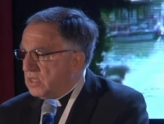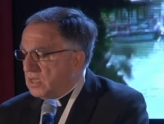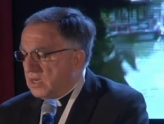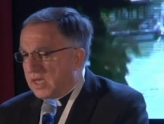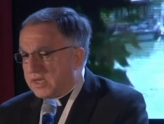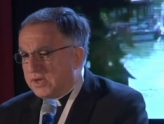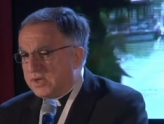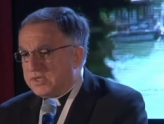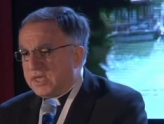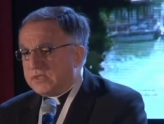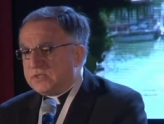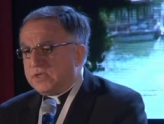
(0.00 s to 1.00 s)
and I can
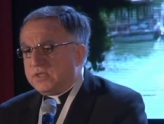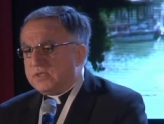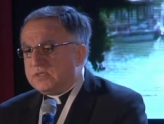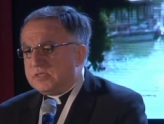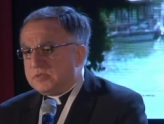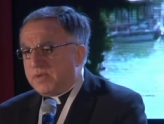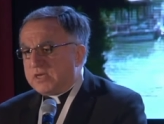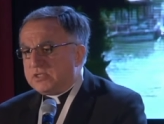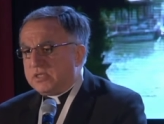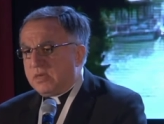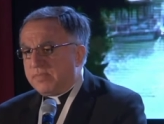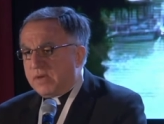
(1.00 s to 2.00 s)
attest to this,
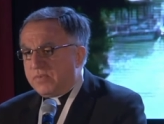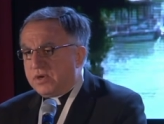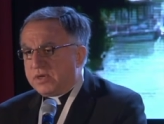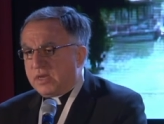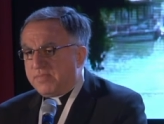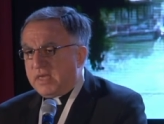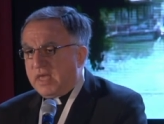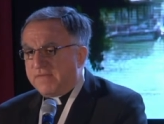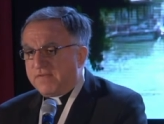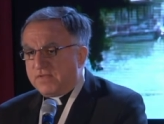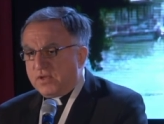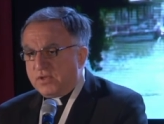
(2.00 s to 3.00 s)
especially in my work on
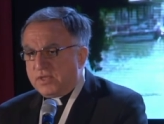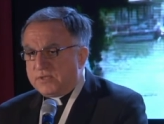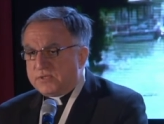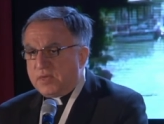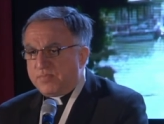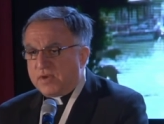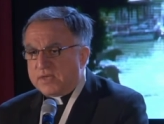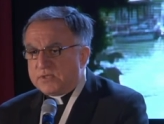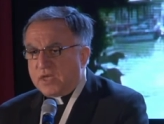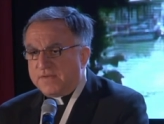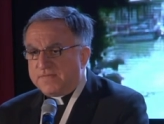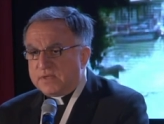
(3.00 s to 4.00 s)
behalf of the Holy See Press
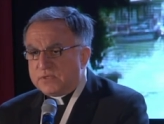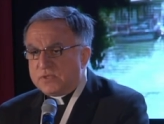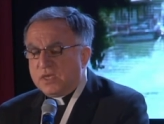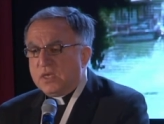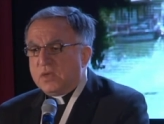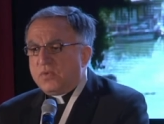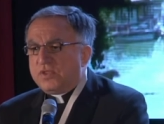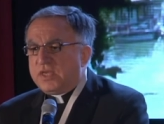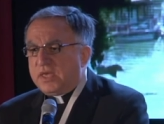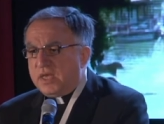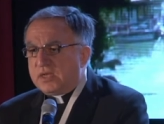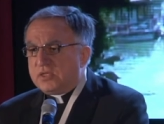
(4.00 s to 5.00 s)
Office with the
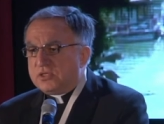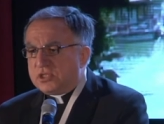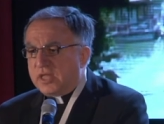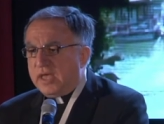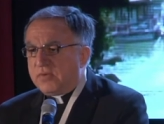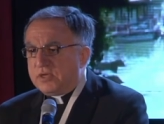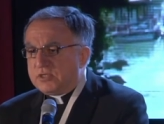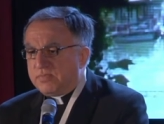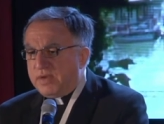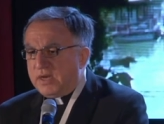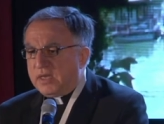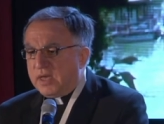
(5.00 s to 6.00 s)
English language
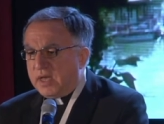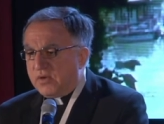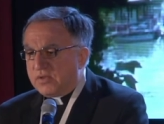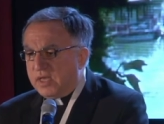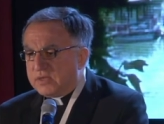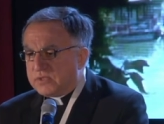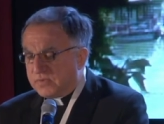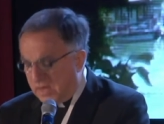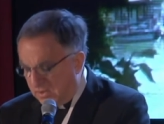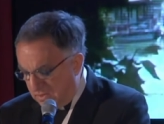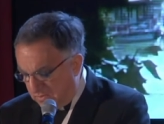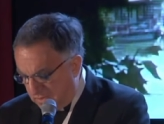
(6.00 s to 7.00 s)
media outlets
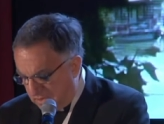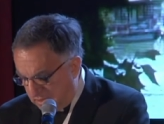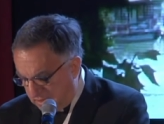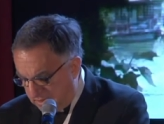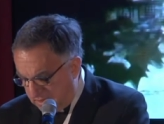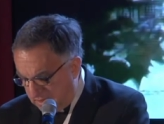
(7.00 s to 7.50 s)
around the world.